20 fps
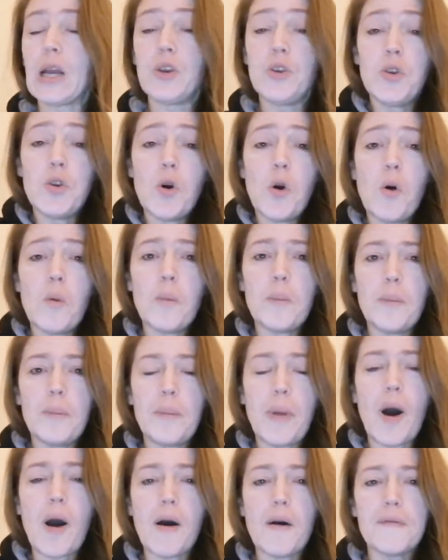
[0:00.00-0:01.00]

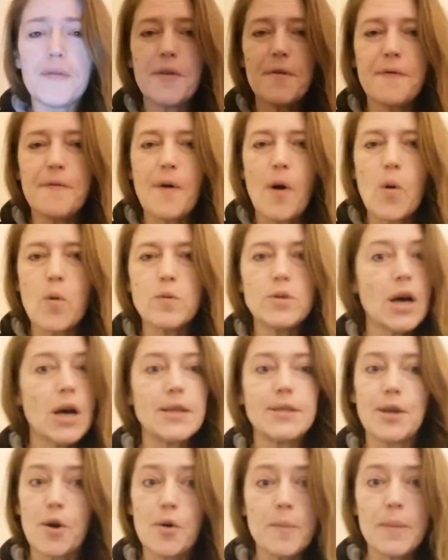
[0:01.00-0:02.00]
not part of the fold. I
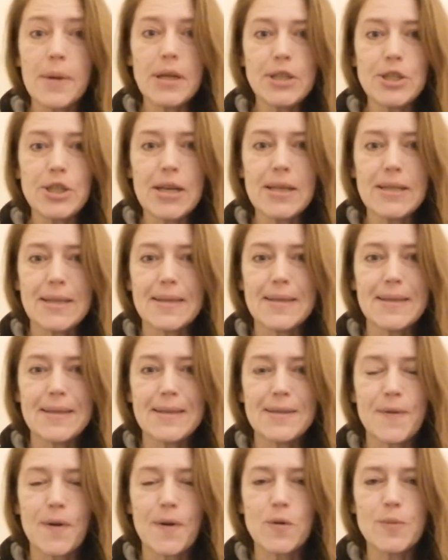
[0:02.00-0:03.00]
don't mean
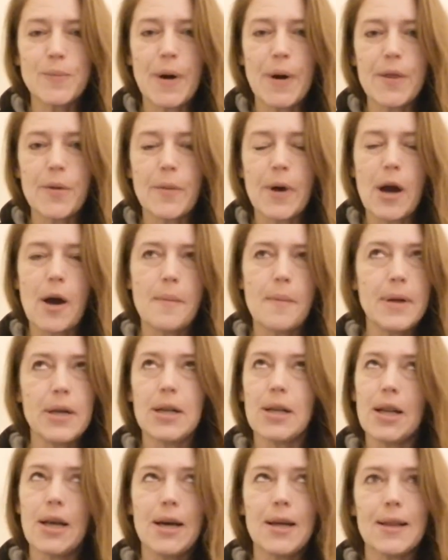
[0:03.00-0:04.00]
Jesus's fold, by the way. I mean
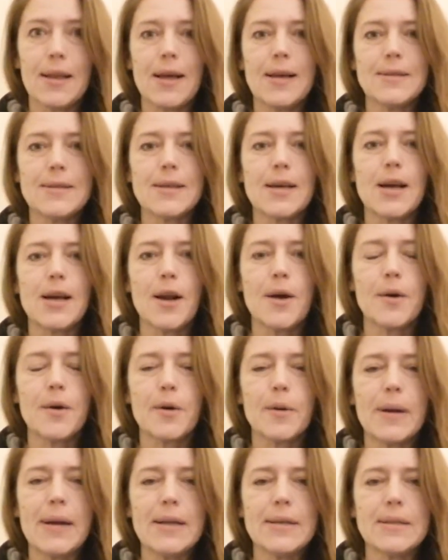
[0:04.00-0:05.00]
like as a
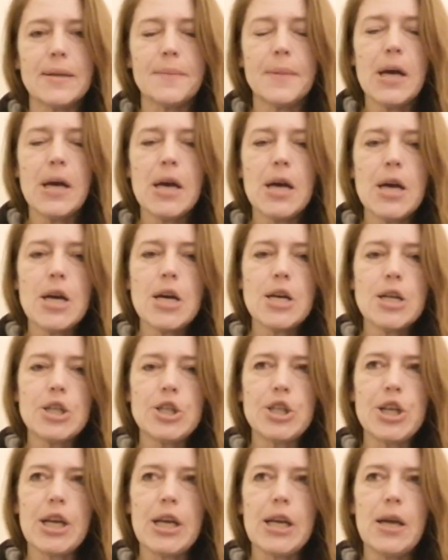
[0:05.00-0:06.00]
colloquialism.
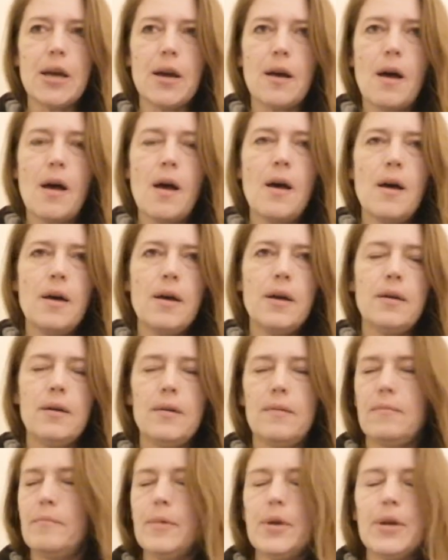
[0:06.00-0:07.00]
She,
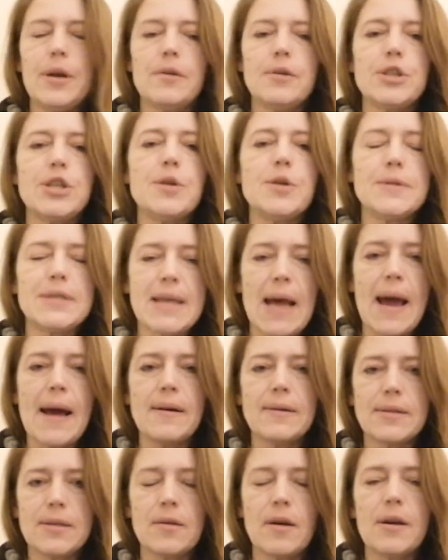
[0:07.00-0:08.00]
you, you know, she was
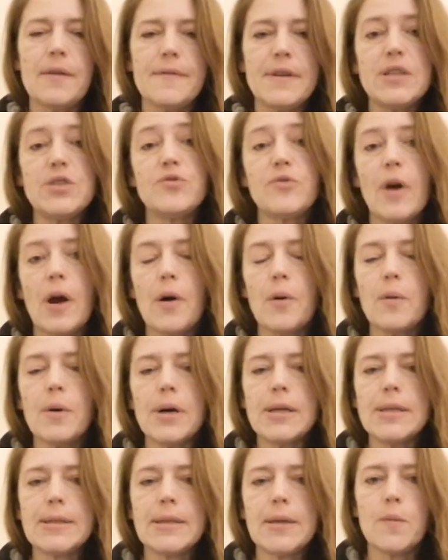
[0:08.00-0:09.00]
outside of Israel,
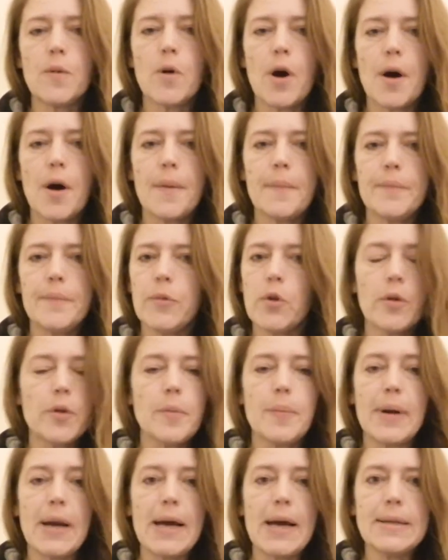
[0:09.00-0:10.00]
as it were, not
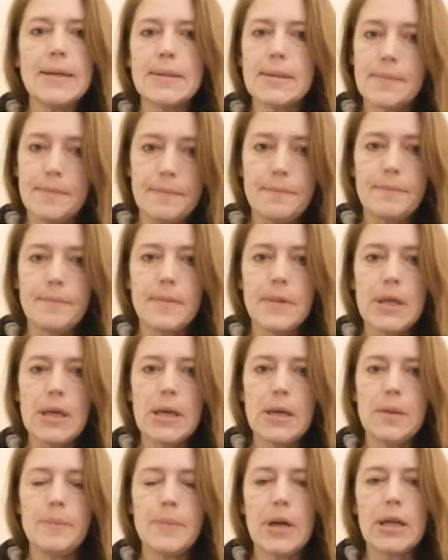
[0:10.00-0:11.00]
the place,
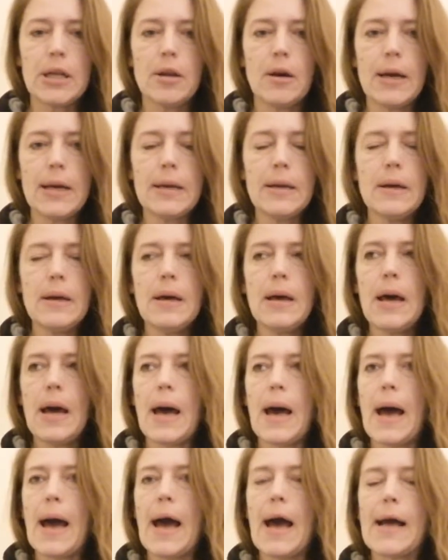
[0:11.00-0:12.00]
the bloodline,
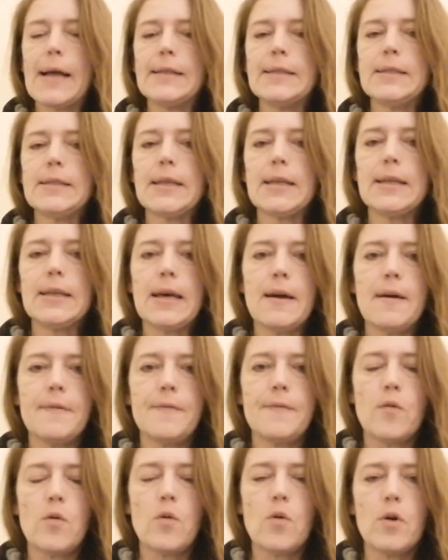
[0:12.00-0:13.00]
and
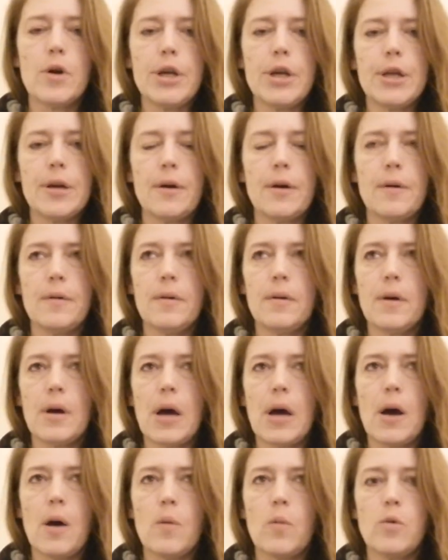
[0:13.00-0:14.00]
therefore, you know,
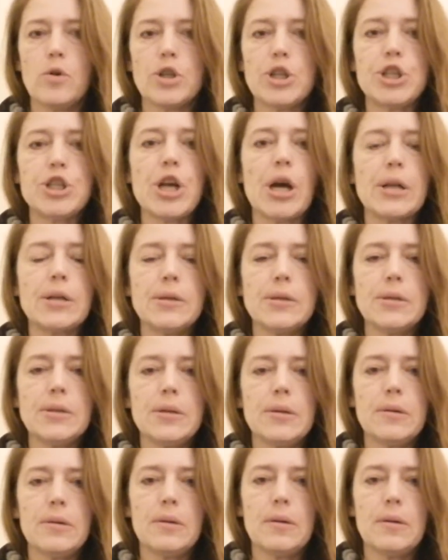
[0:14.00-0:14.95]
uh, was shunned.